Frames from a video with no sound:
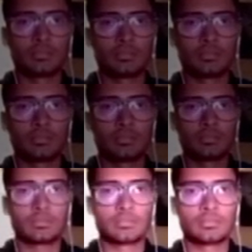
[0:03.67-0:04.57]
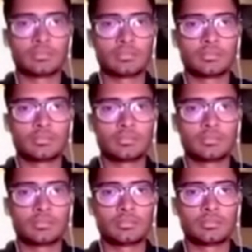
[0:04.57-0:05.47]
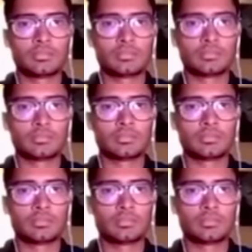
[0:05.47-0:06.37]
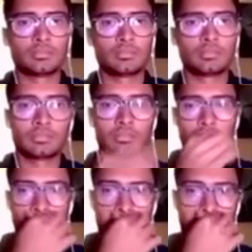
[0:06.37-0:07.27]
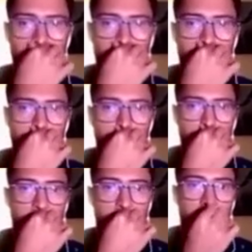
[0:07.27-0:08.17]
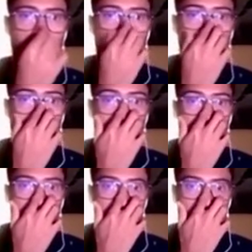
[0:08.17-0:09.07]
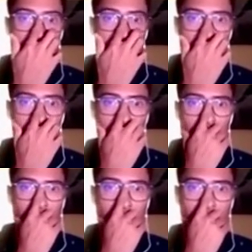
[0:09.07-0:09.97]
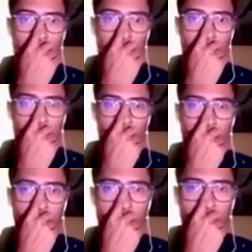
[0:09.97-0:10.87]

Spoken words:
[no speech]